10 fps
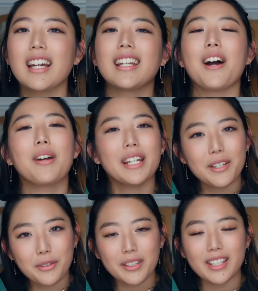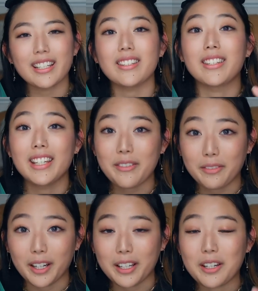Now, interesting is
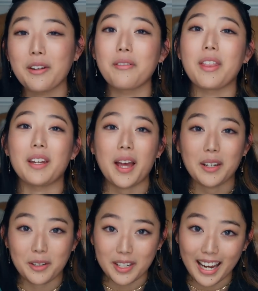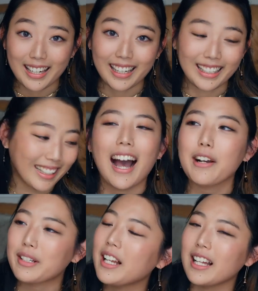different than entertaining. I
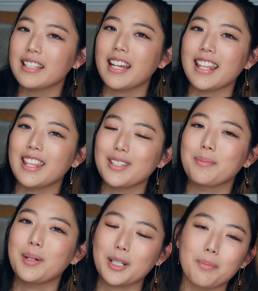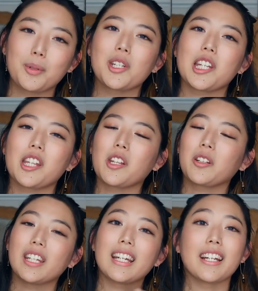would not say that this book is
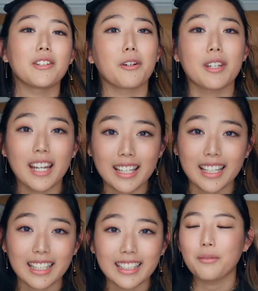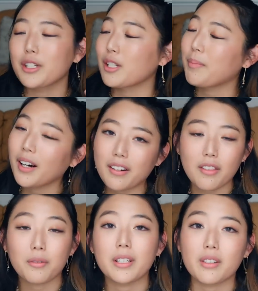particularly entertaining, which is part of
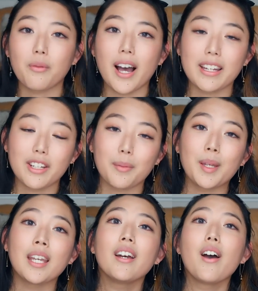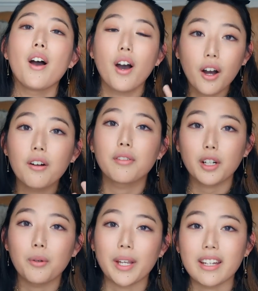the reason why it took me over
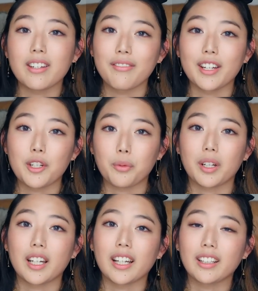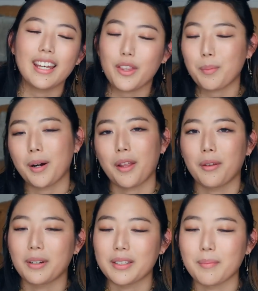a week to finish reading. The other part of the
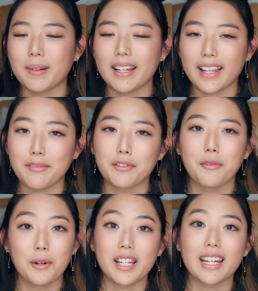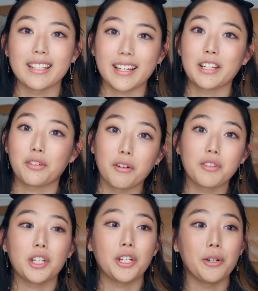reason being that for 4 days I drove
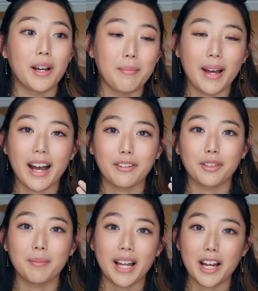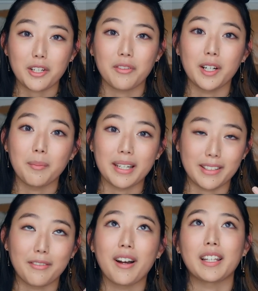to and back from Nashville because I
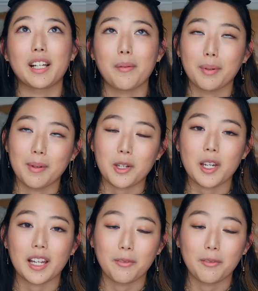finally got permission to